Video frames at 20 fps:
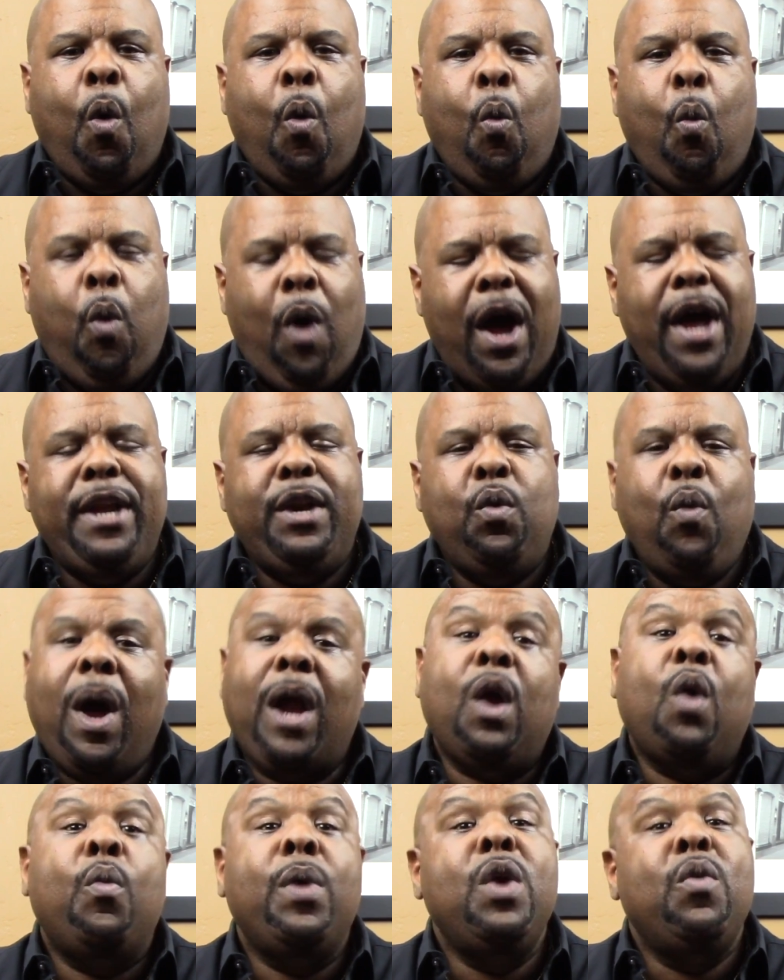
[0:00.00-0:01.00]
One, why
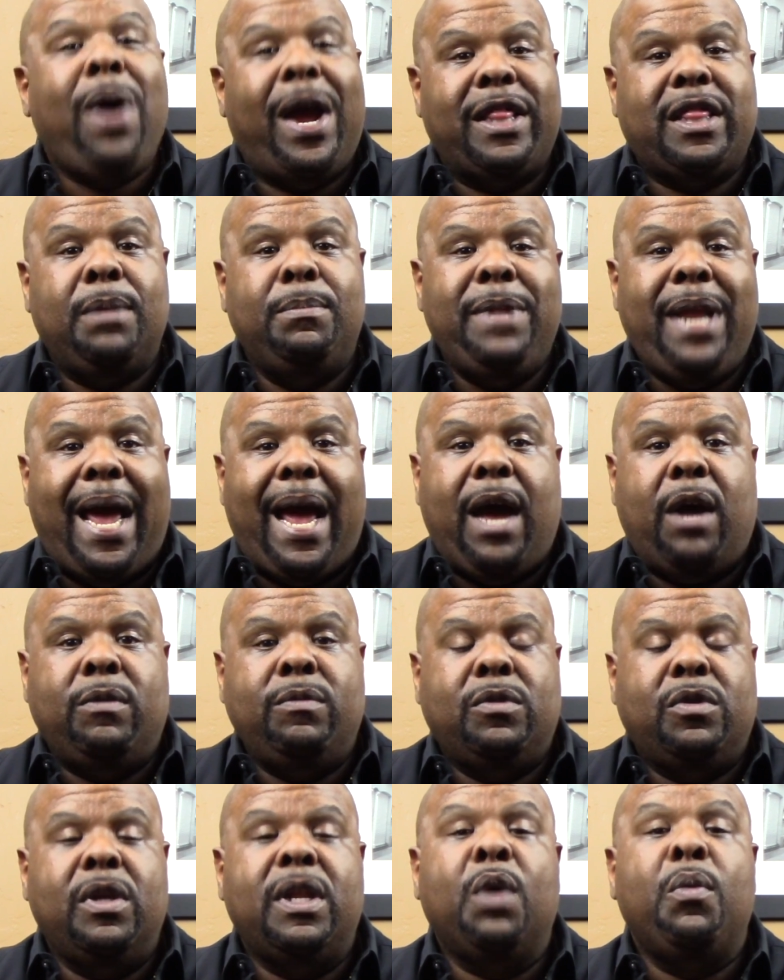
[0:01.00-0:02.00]
don't we write them down
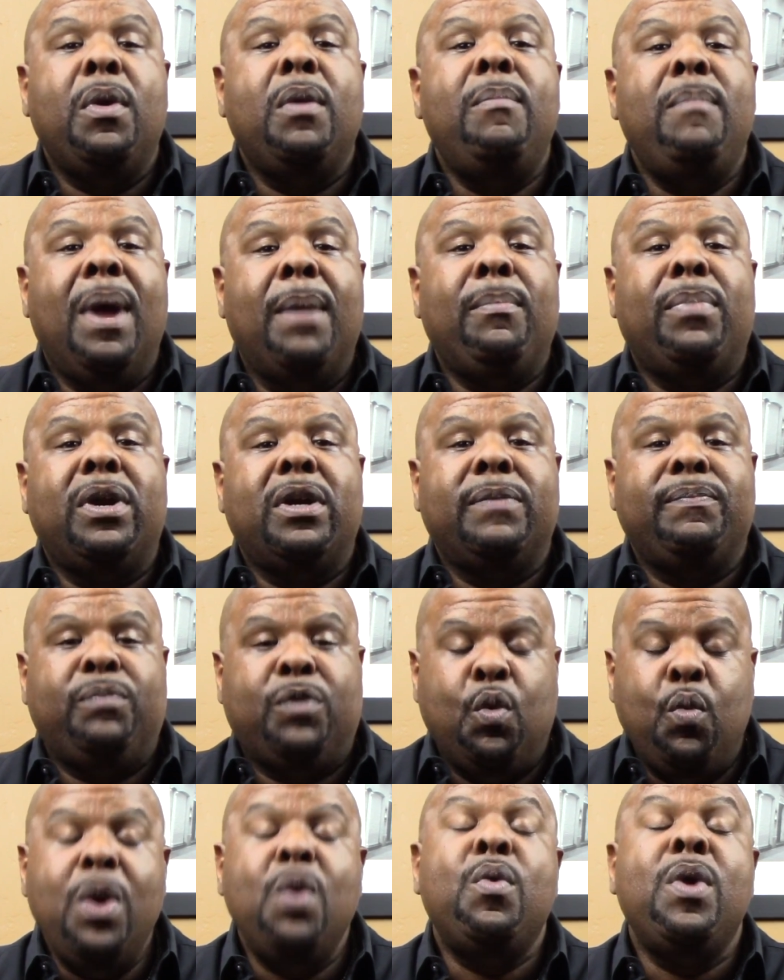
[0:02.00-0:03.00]
so that we remember
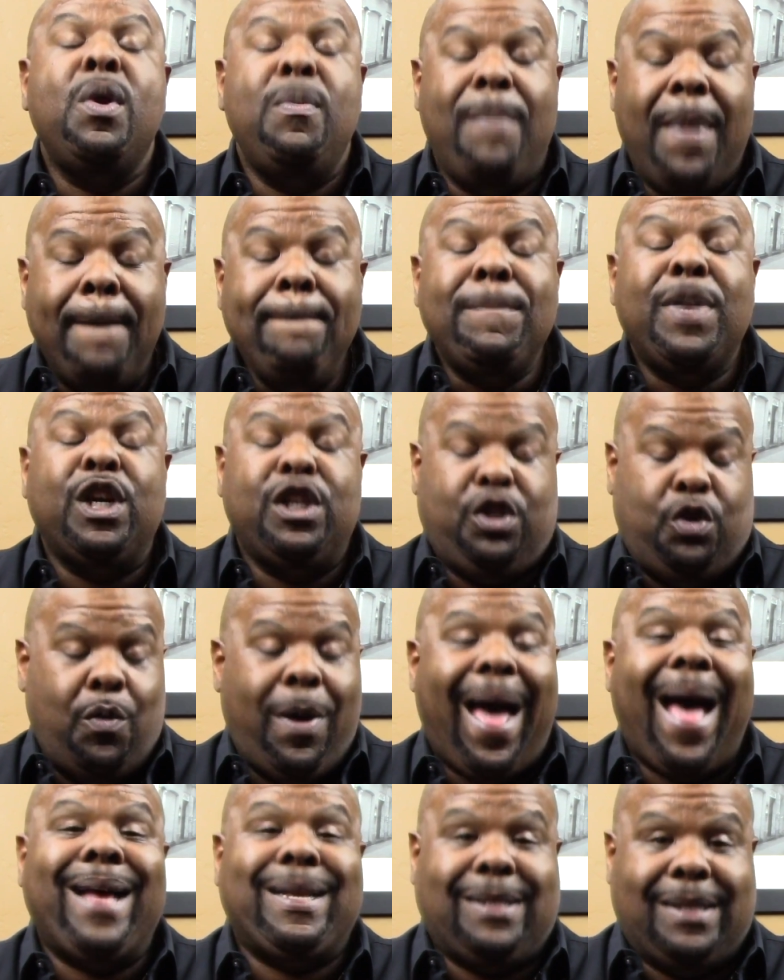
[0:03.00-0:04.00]
to
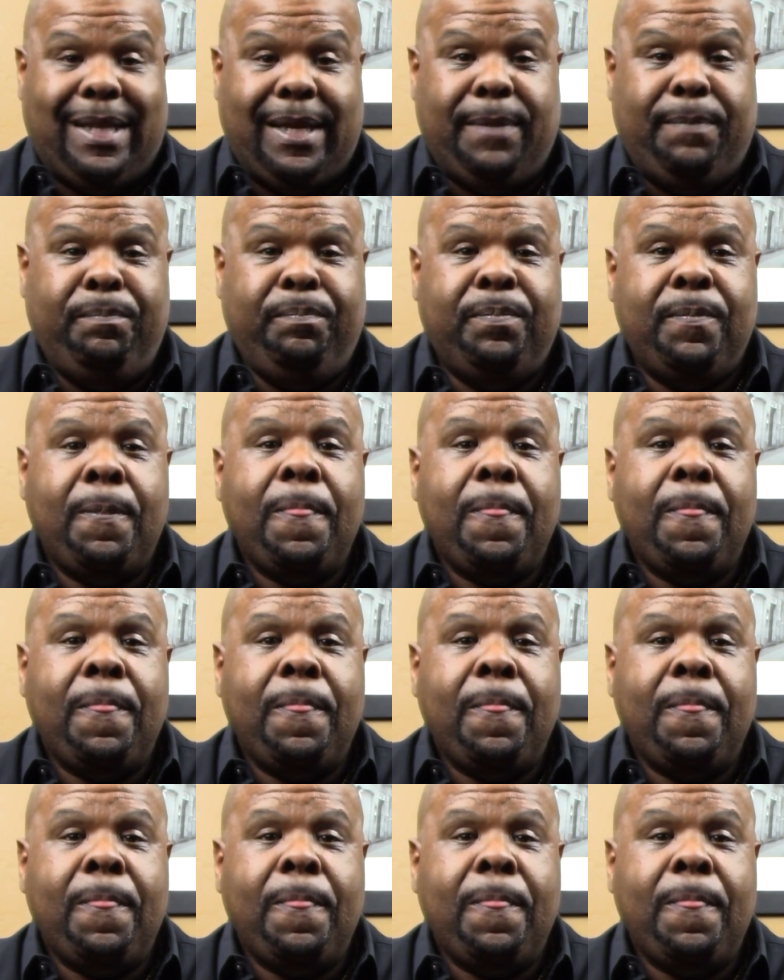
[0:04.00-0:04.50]
ask them?